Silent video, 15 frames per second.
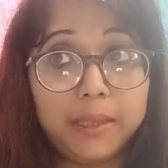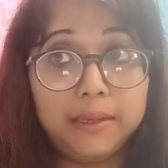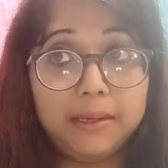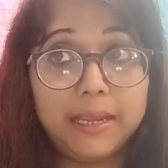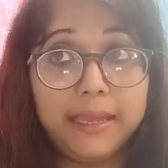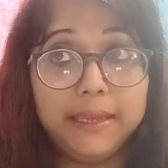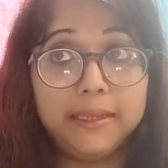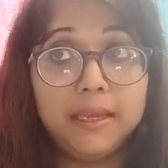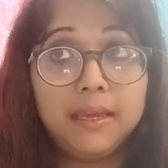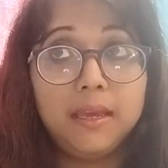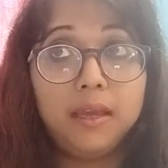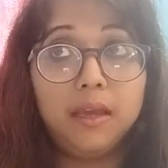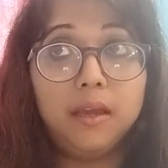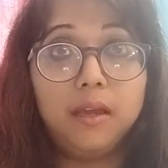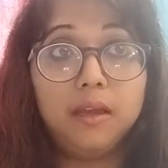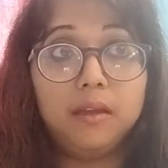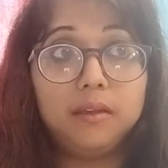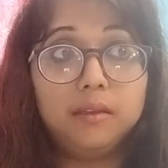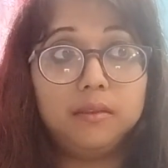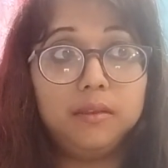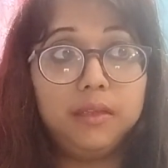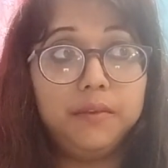like
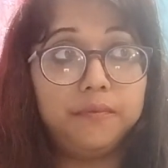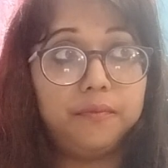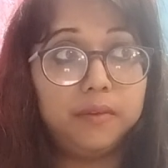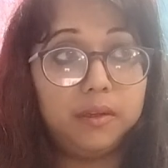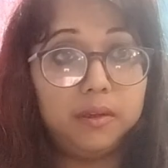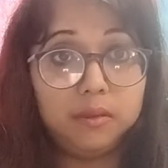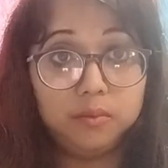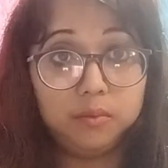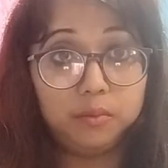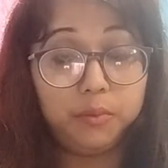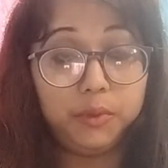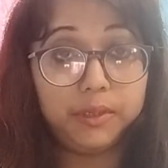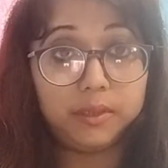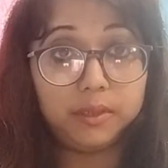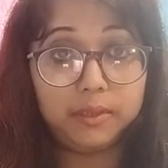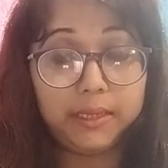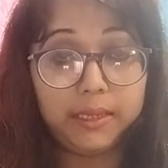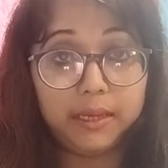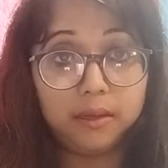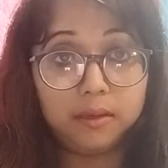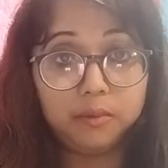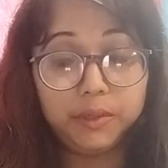if
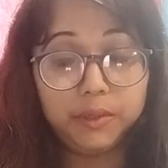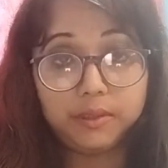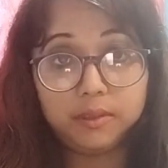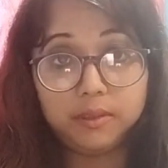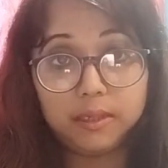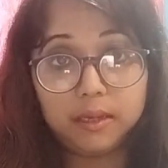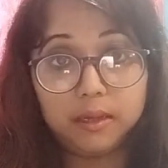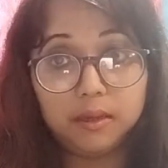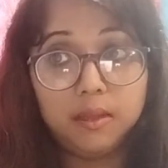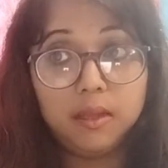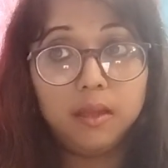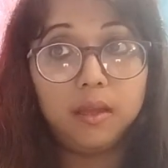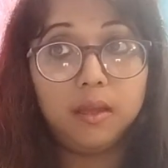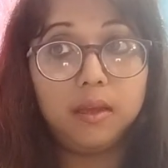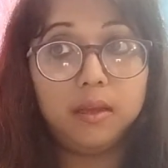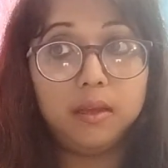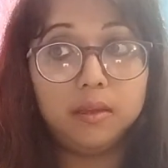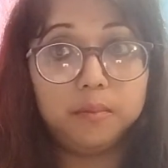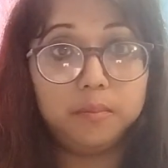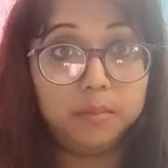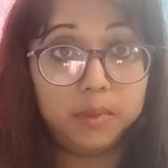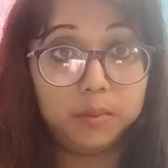with the
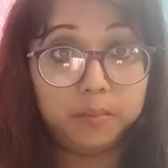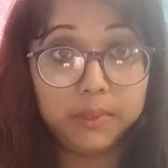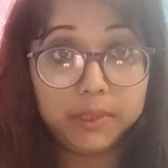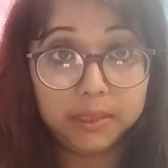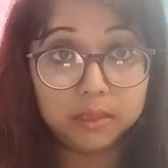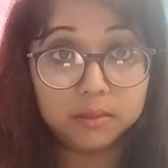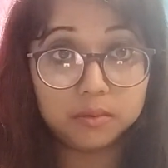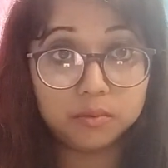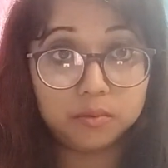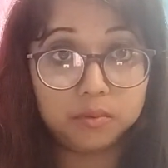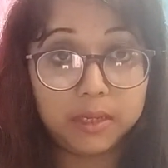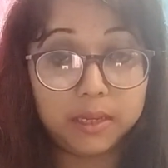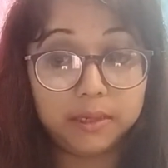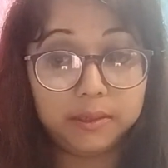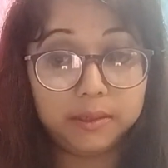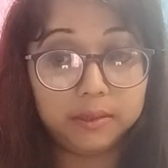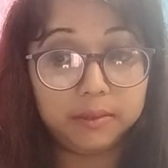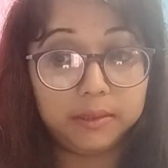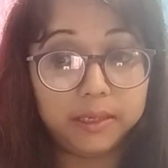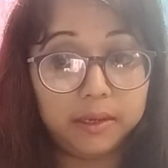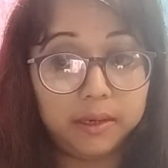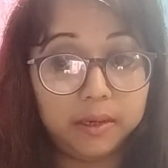brilliant student,
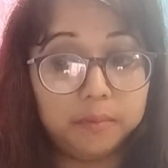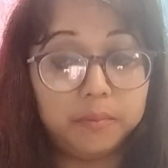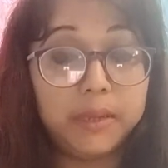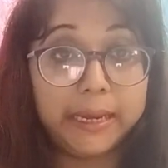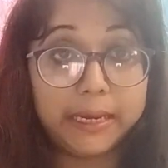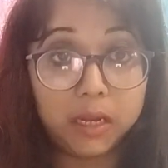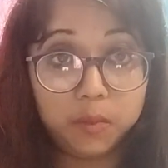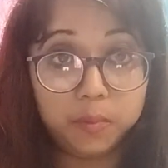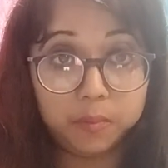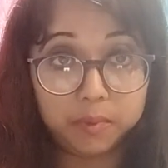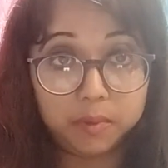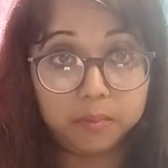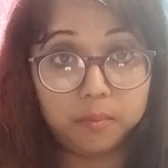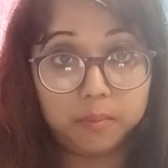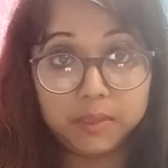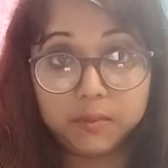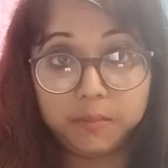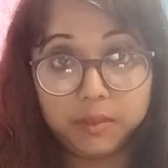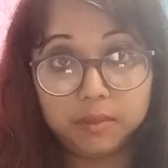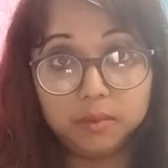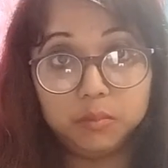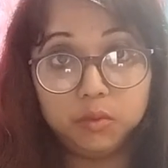then their academic performance
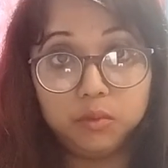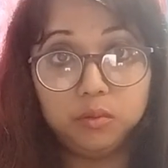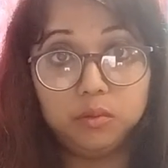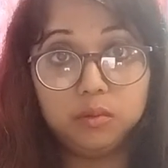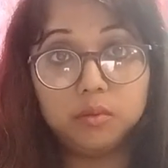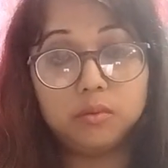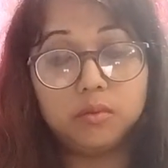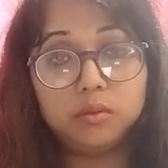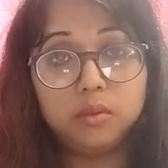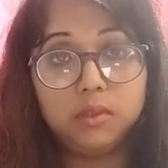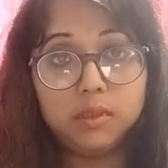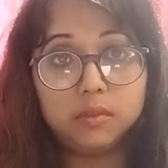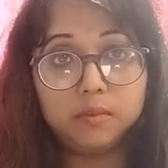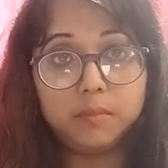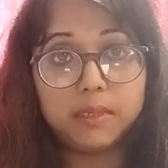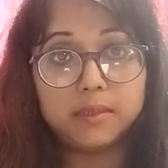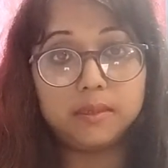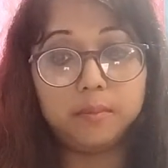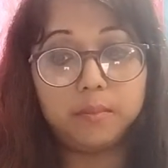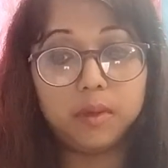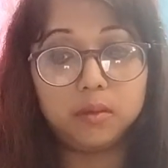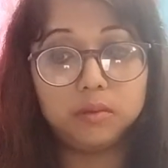become good. So this much
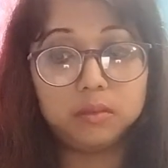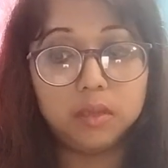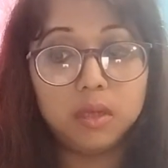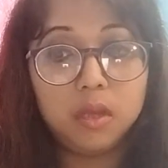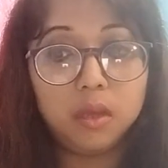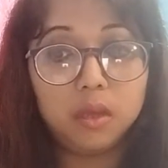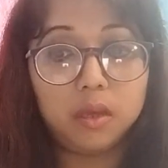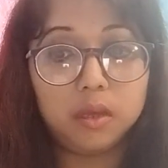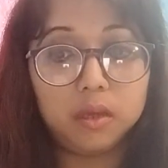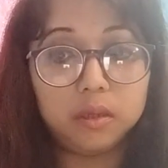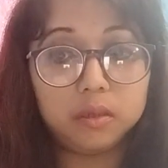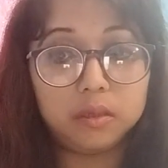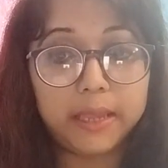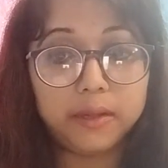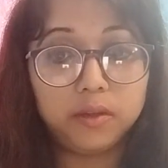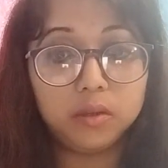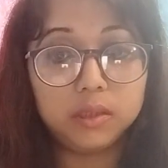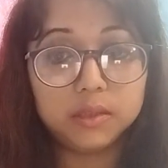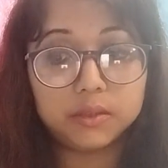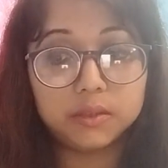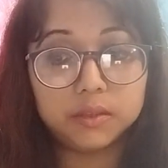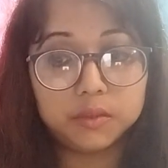about
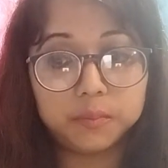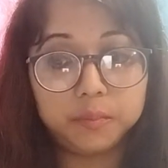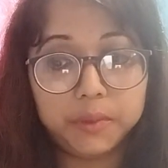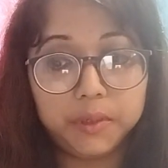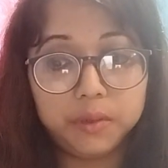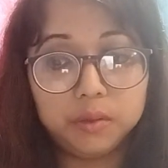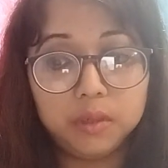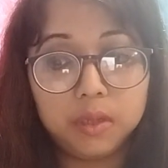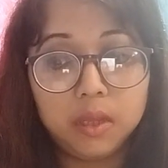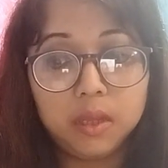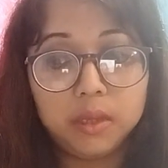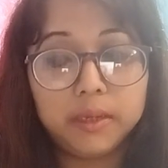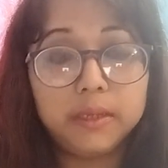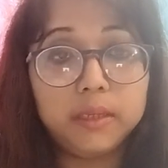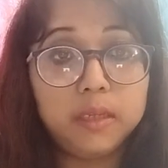adolescence period. Then